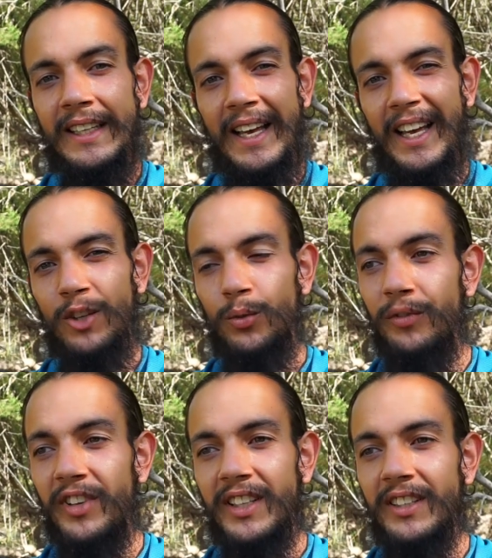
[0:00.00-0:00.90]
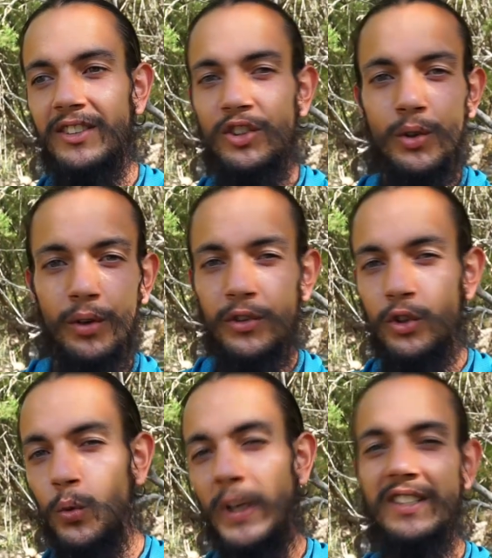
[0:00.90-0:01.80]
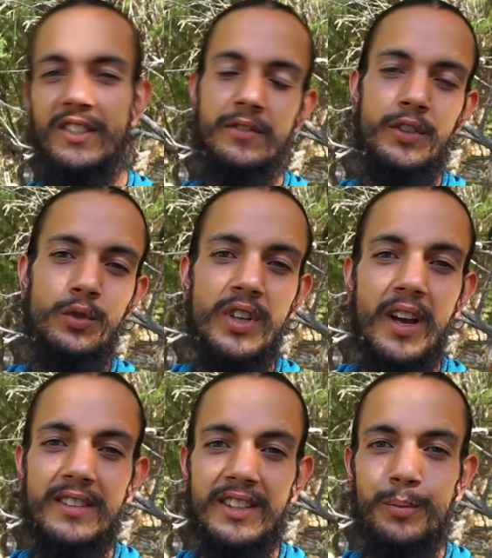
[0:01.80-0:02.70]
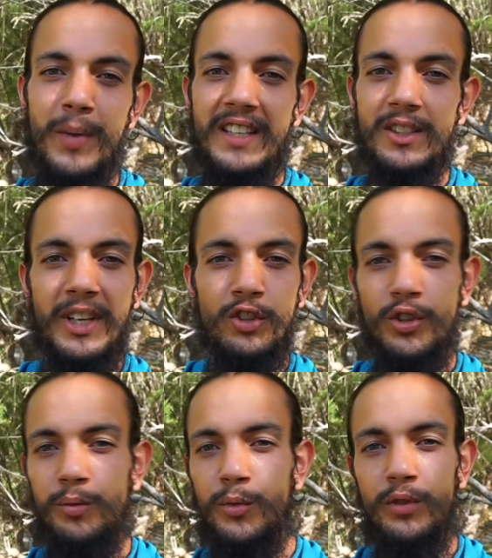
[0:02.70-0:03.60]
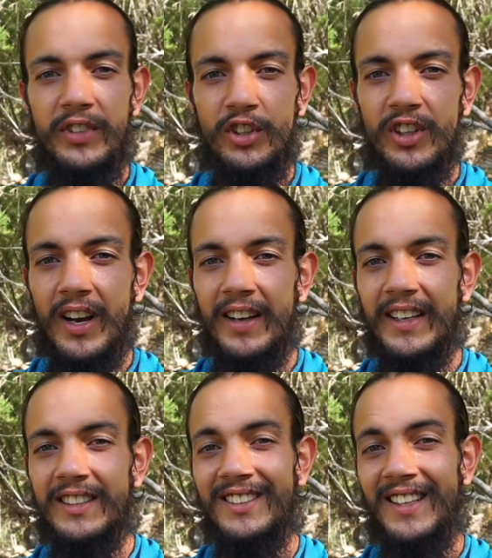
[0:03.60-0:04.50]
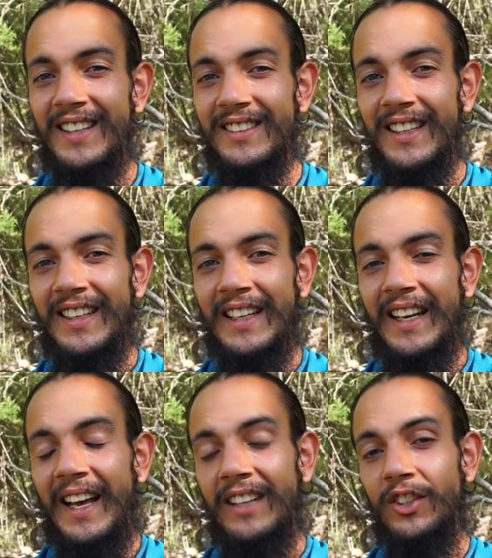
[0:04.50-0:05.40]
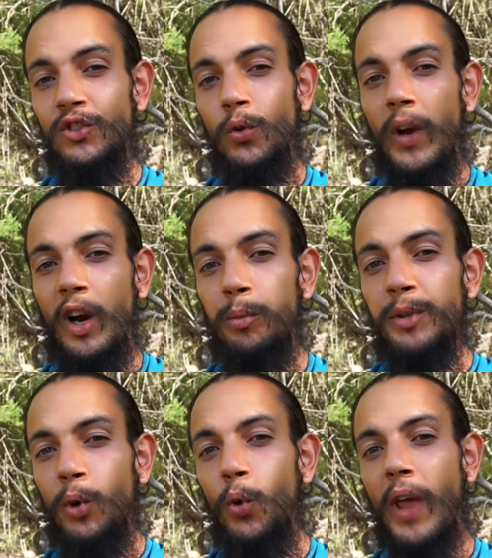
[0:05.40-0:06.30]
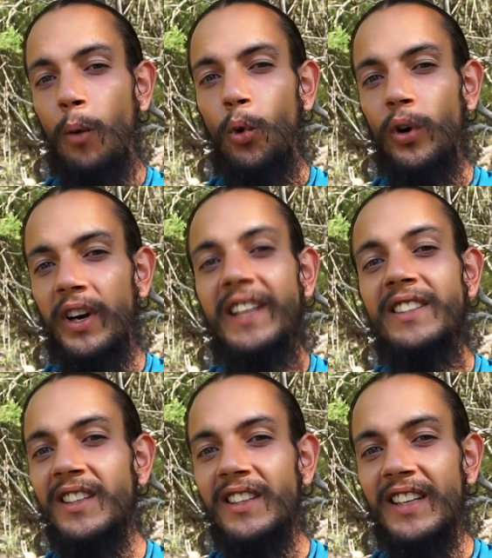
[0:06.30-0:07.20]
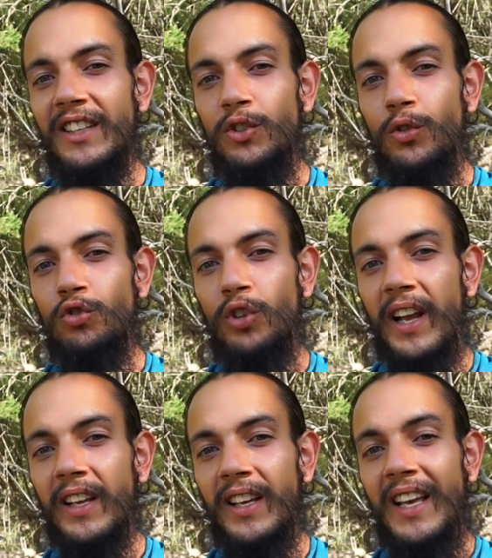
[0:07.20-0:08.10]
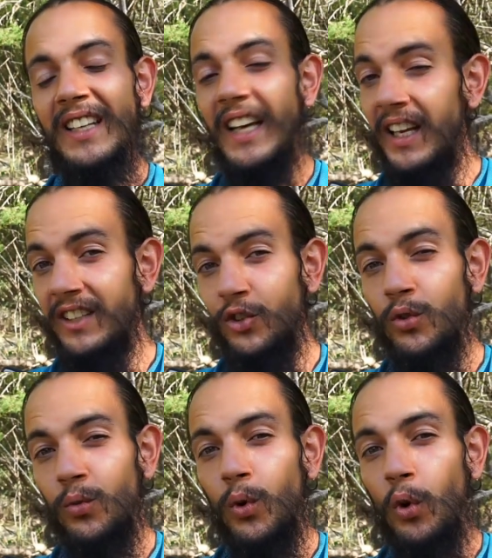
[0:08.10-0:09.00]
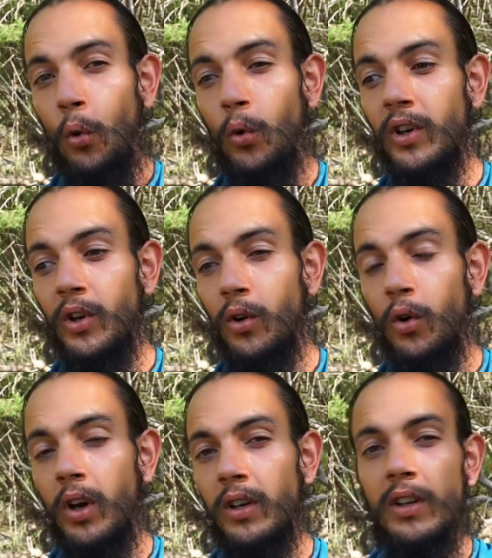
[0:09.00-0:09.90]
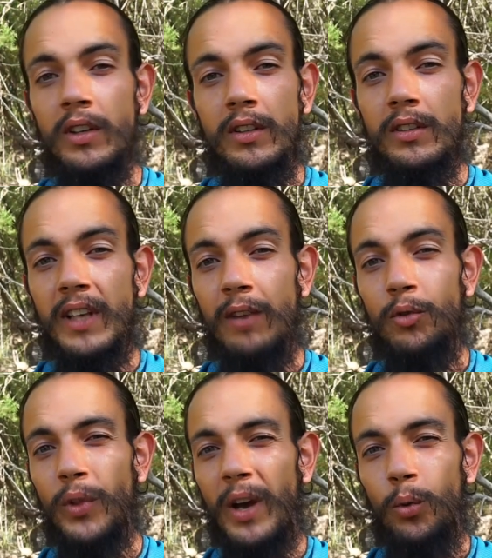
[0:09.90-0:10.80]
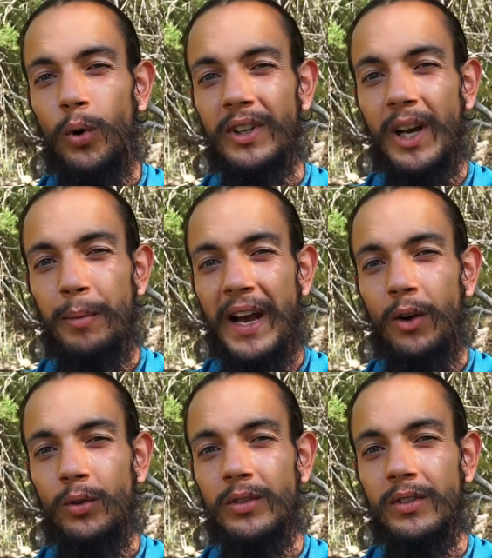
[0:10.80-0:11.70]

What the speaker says: And you do a few twists, a few turns is best. Make sure you move in your gut and exercise, and the salt helps pull that water into the intestinal tract, and you will have all that water come out